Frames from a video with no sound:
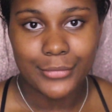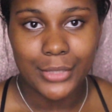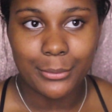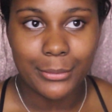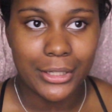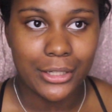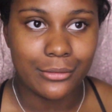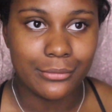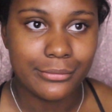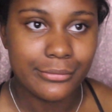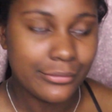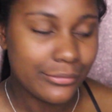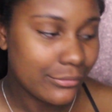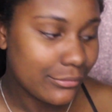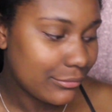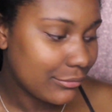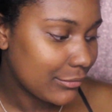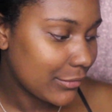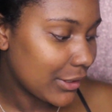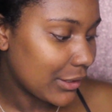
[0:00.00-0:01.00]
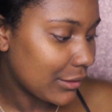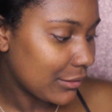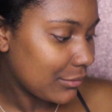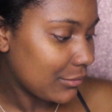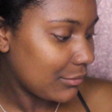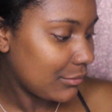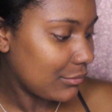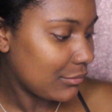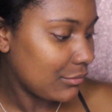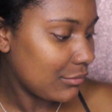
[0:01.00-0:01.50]
I mean,
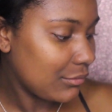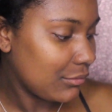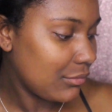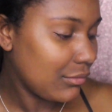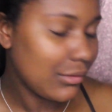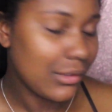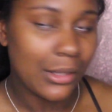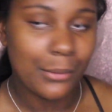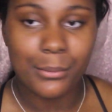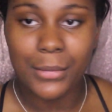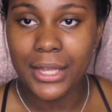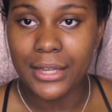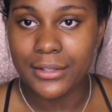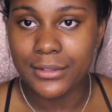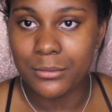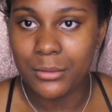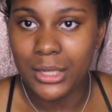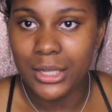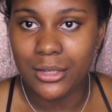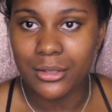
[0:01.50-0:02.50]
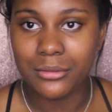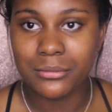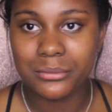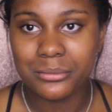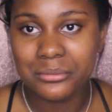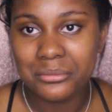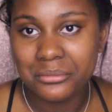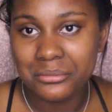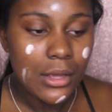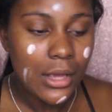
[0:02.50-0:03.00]
might as well.
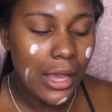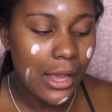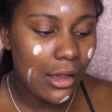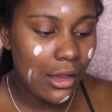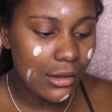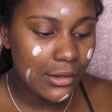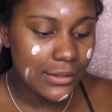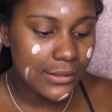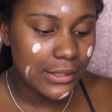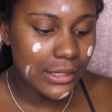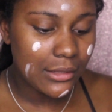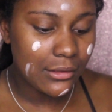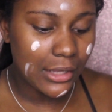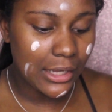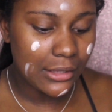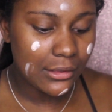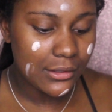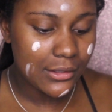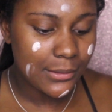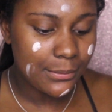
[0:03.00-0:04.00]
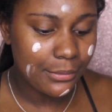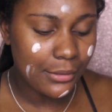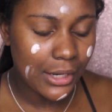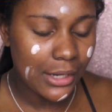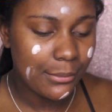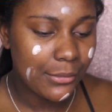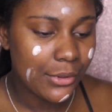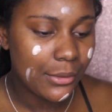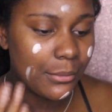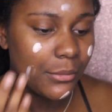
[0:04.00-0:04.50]
I honestly like this
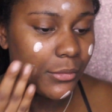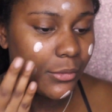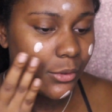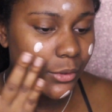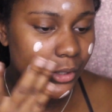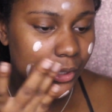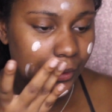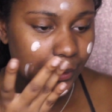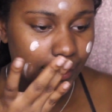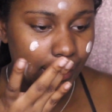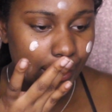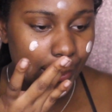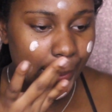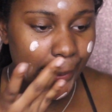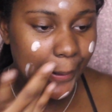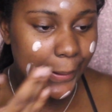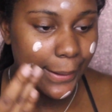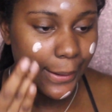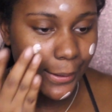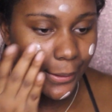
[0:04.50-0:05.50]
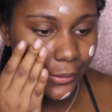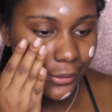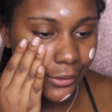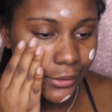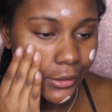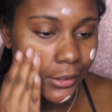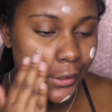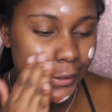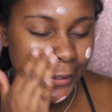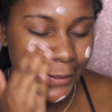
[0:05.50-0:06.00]
primer more than
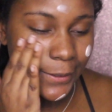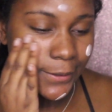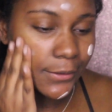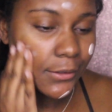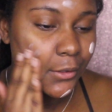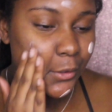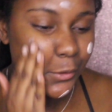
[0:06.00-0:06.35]
the